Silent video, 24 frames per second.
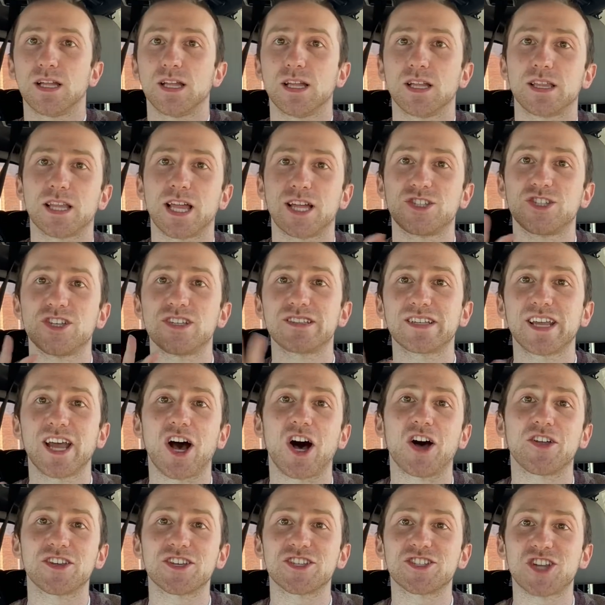Let's just get
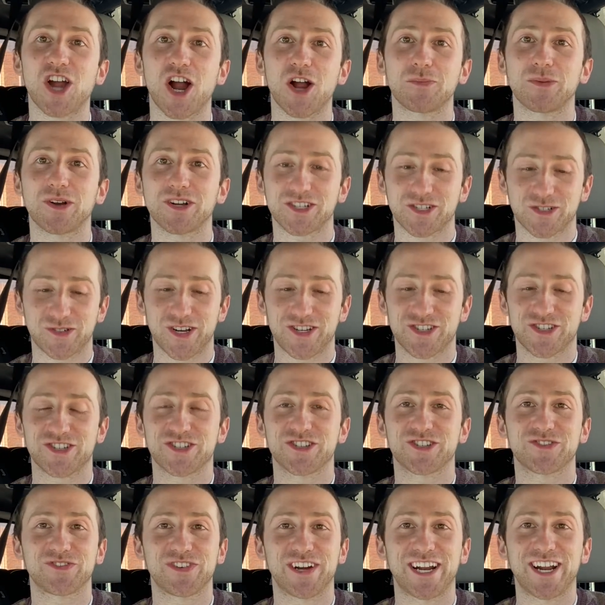all the Starbucks
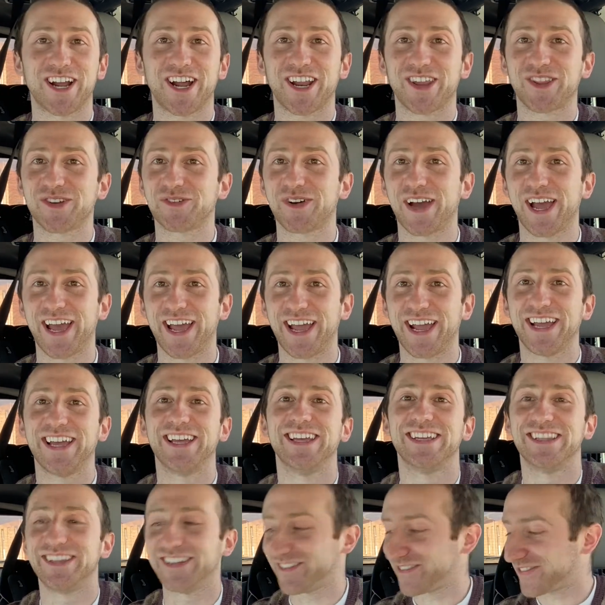questions right out of the way
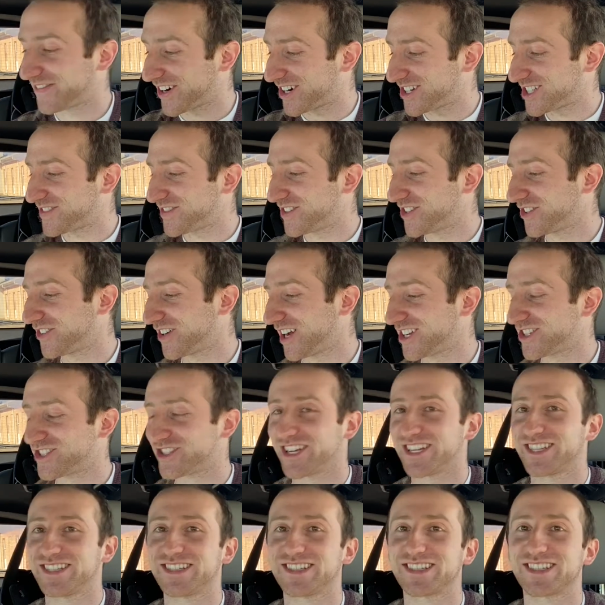in the first few
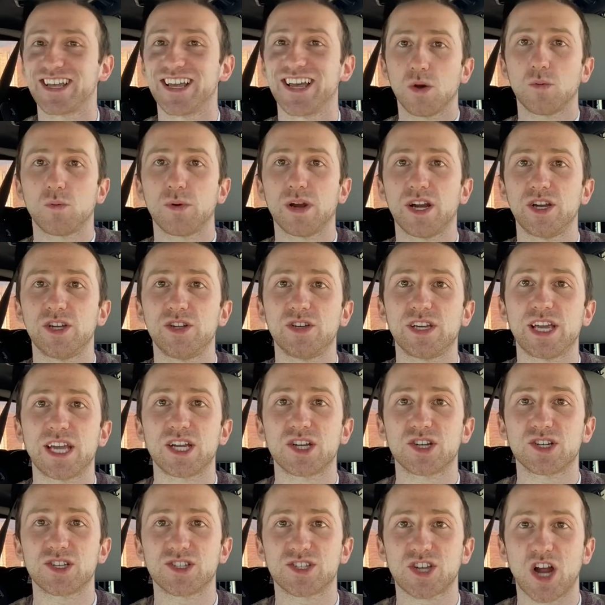questions. Where do you get
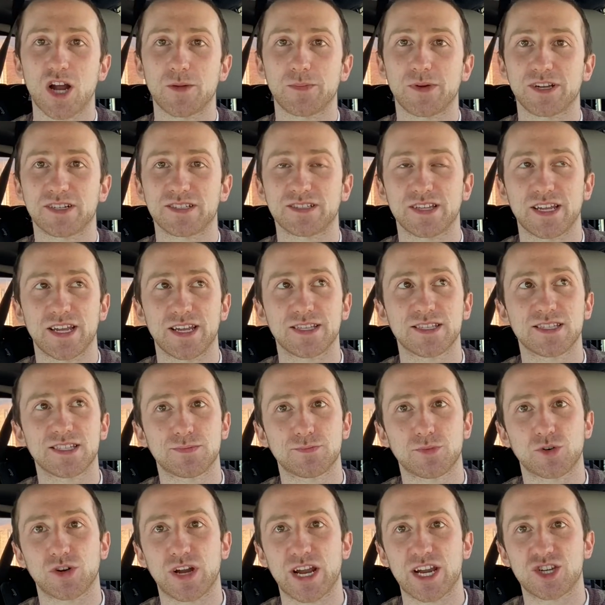your Starbucks
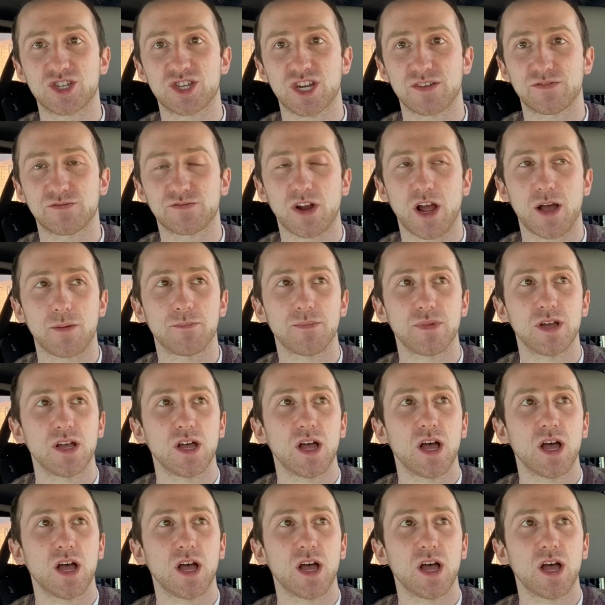inspiration from?